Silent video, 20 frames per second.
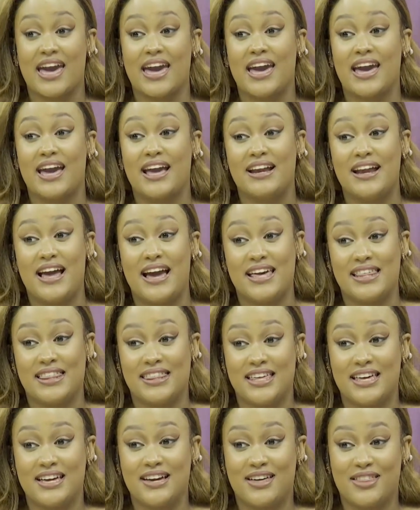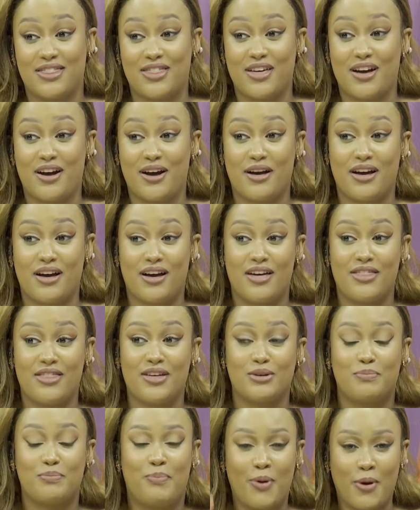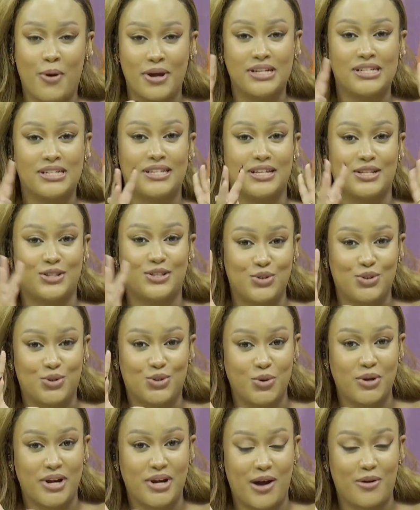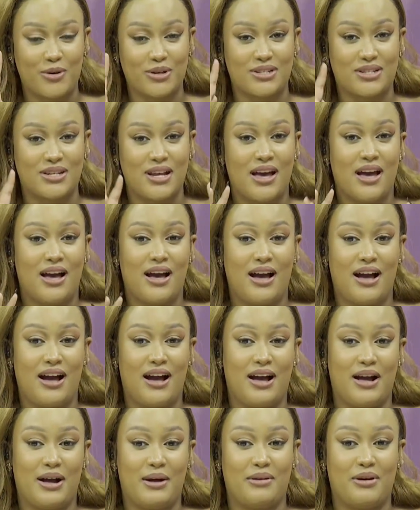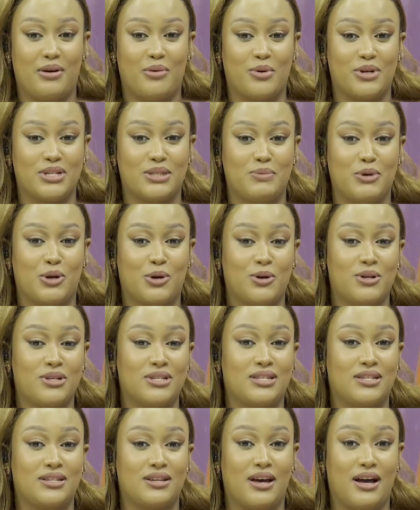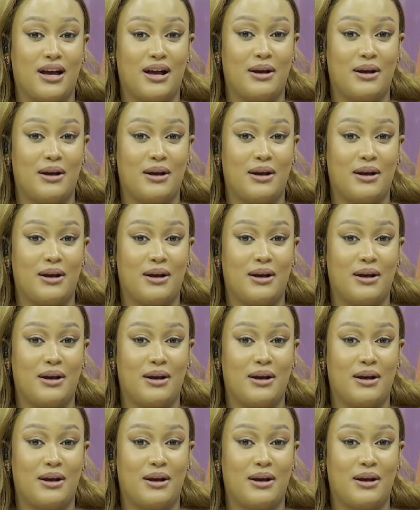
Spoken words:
And I think the point that stood out was because